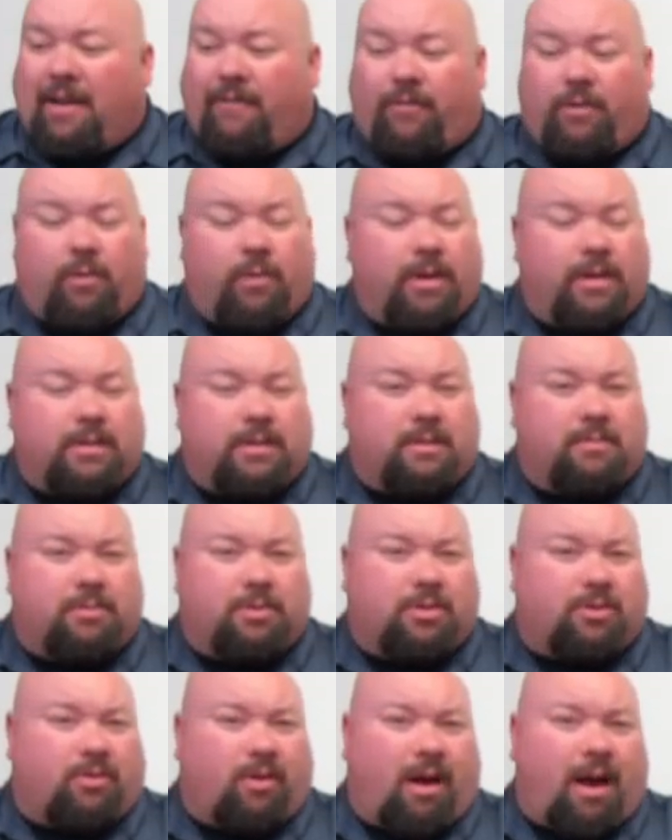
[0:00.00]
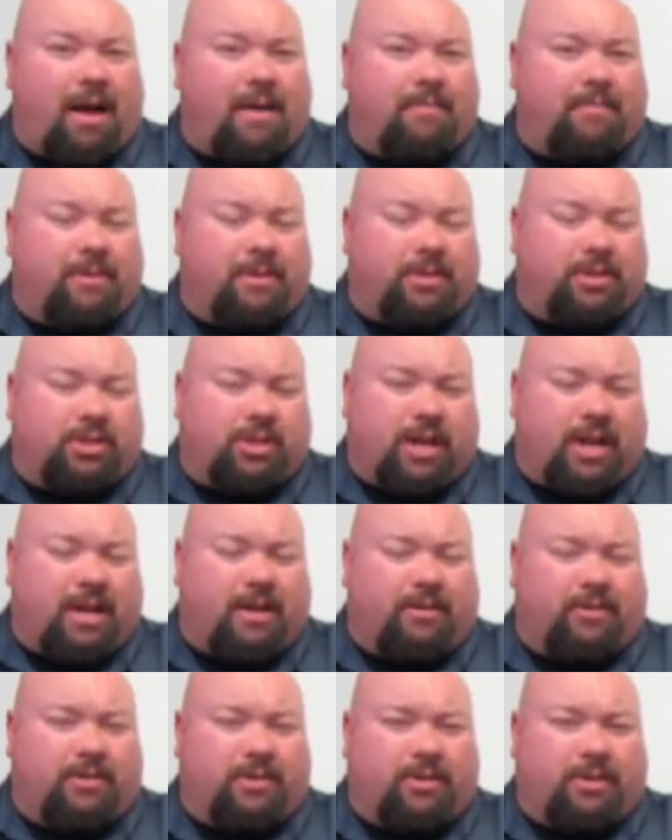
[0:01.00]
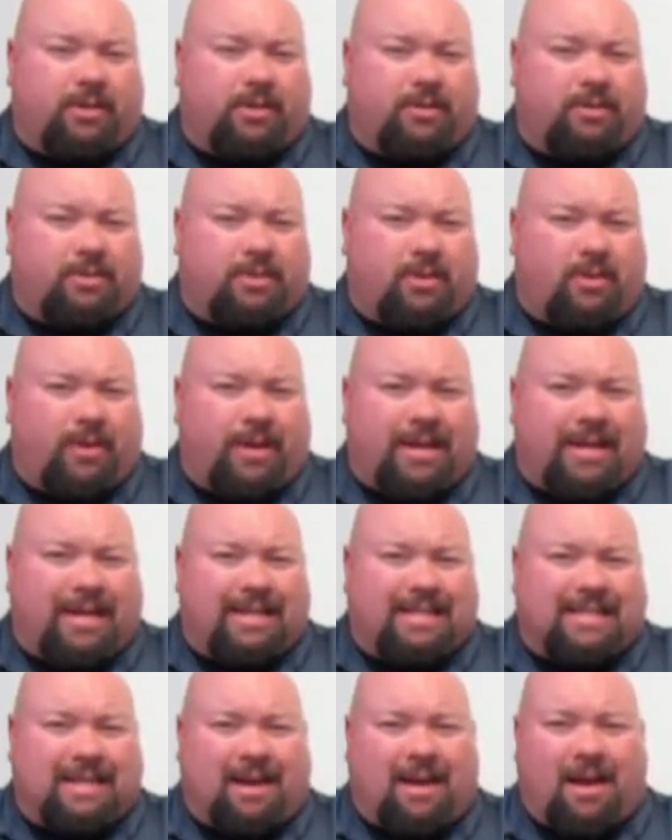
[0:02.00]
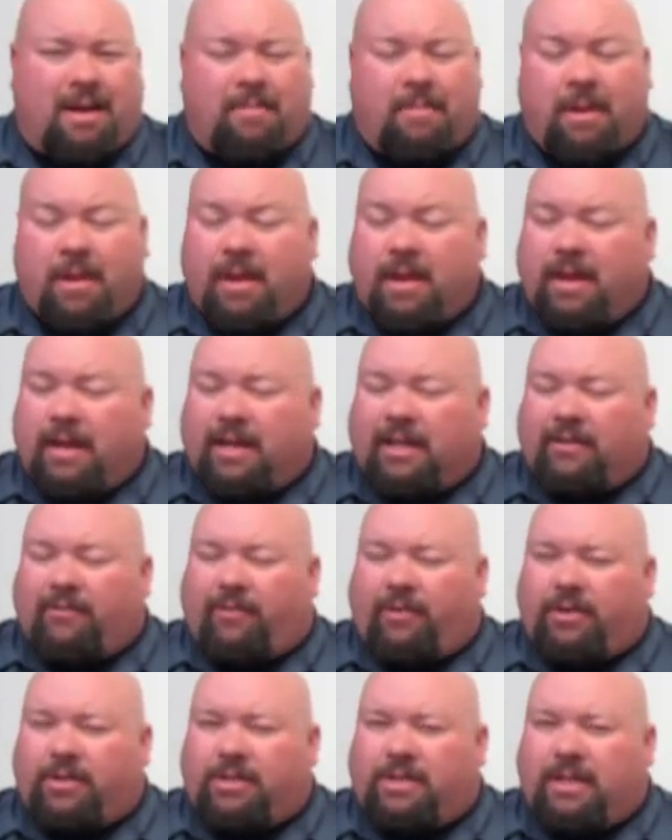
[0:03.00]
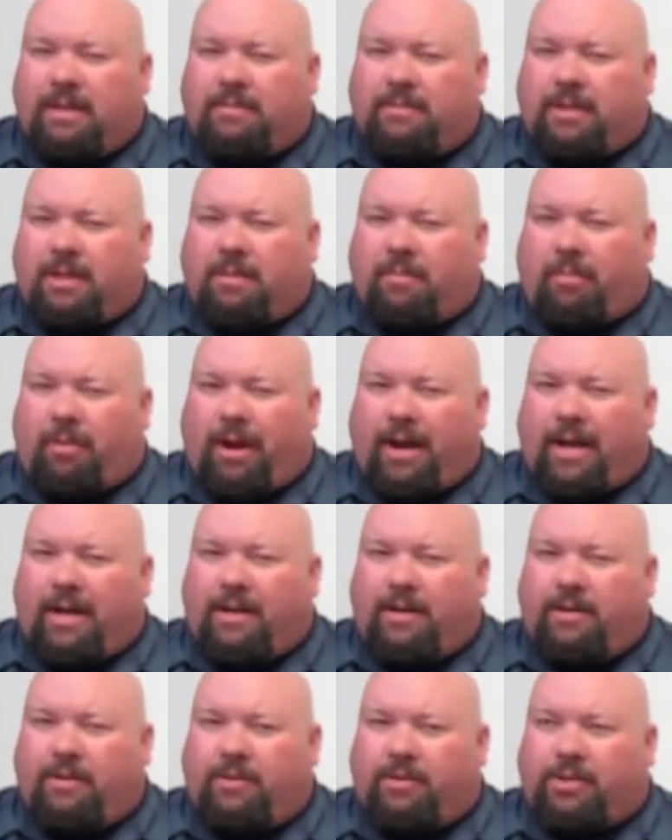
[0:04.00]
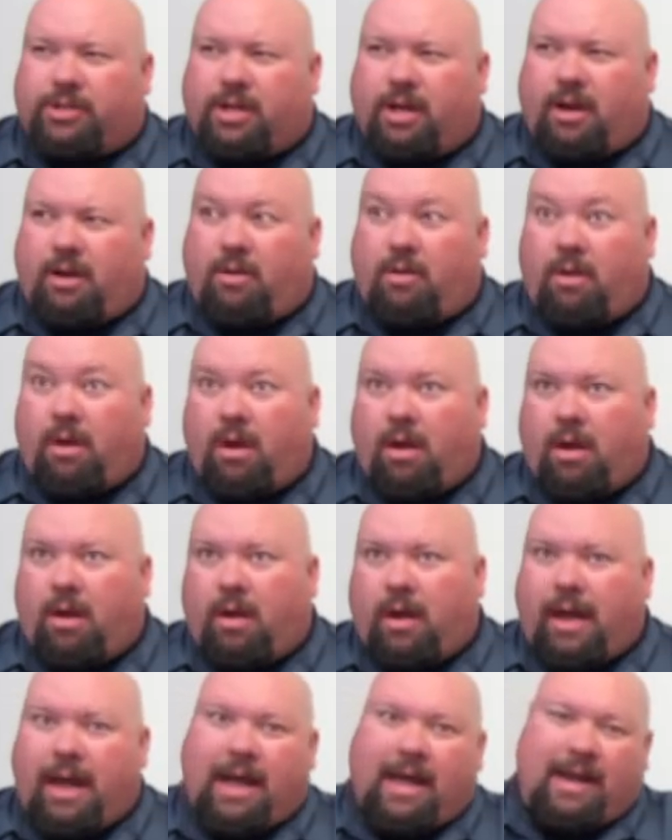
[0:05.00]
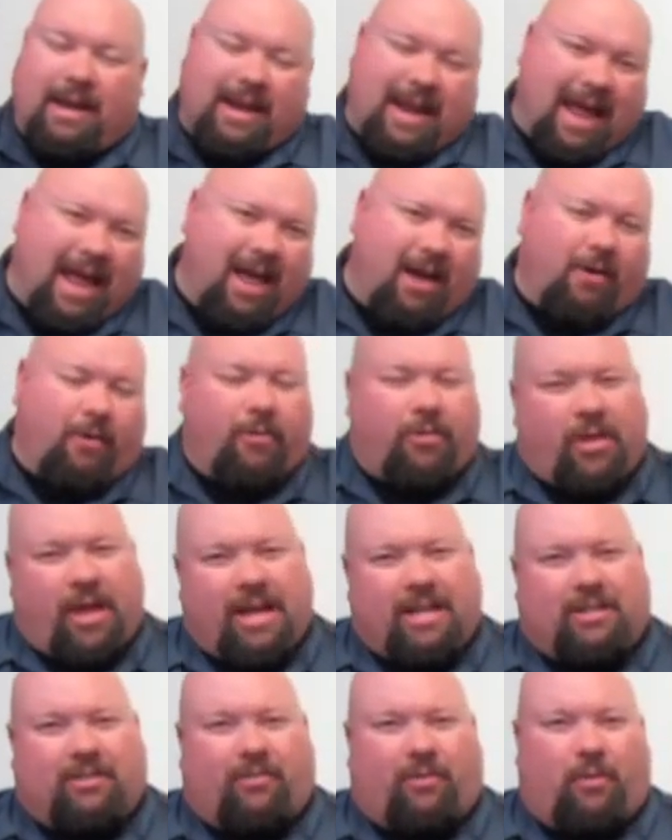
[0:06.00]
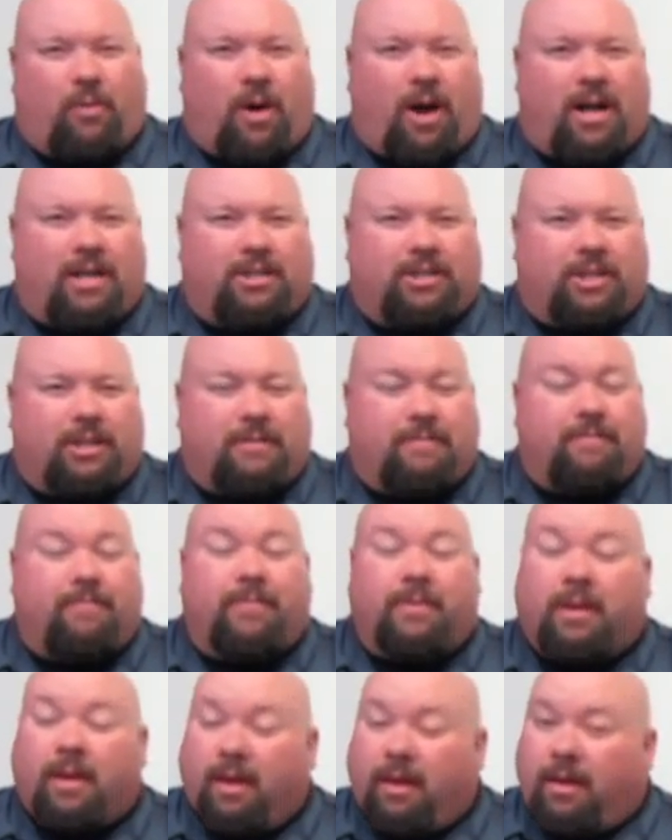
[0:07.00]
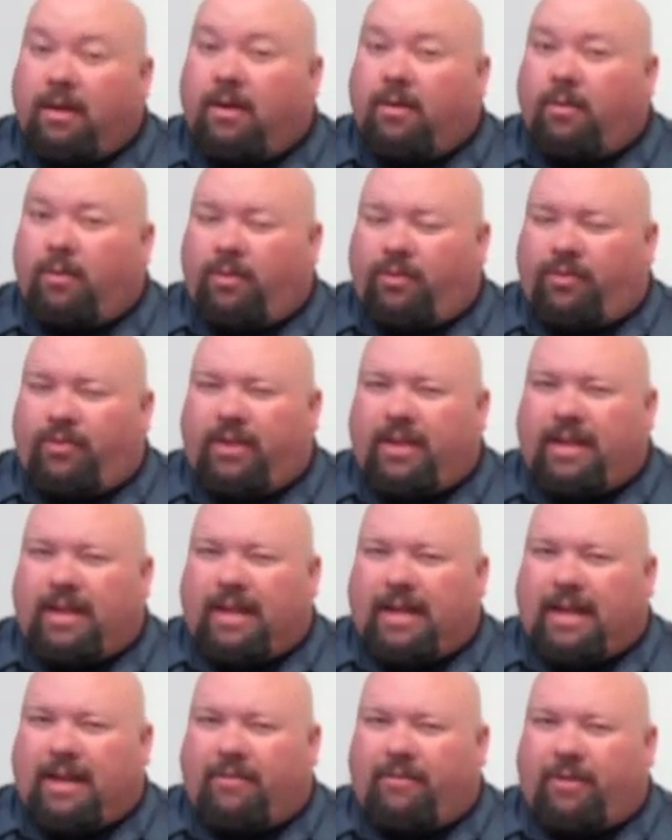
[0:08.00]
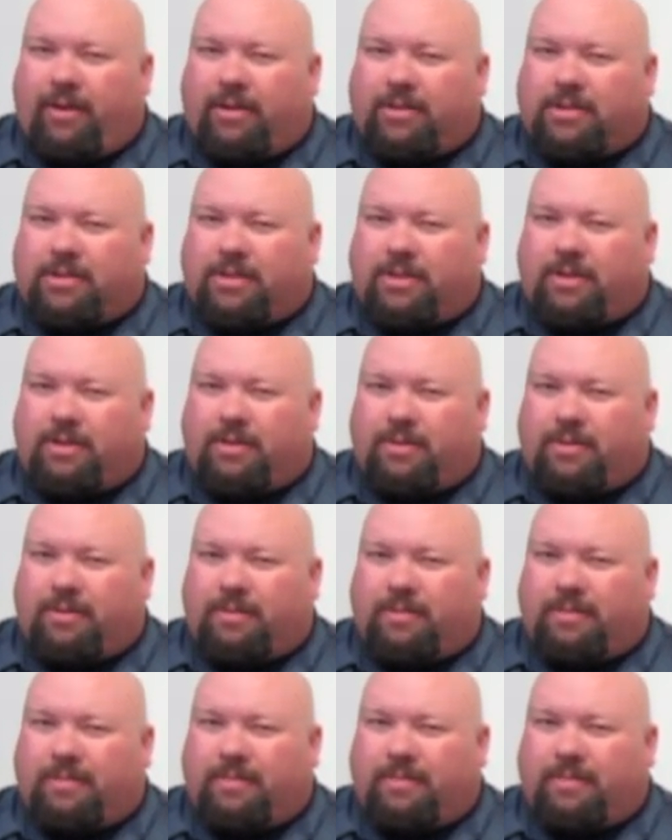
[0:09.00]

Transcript: if you want to subscribe to the channel, you can do so at any time. The first dibs on the brand new show. And now, thanks for watching. We'll see you again real soon.